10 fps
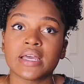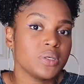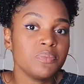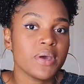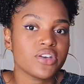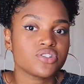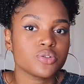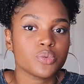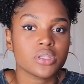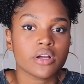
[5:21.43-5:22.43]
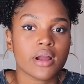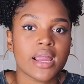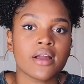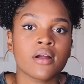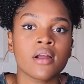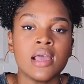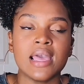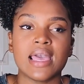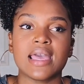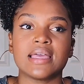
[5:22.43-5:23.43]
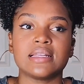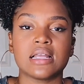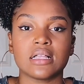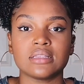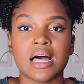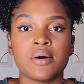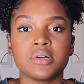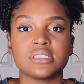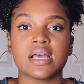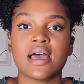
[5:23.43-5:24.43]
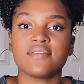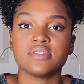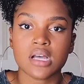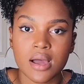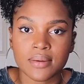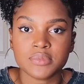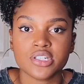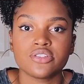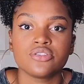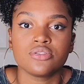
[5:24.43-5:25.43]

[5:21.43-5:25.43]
Be patient with your hair and allow it to have time to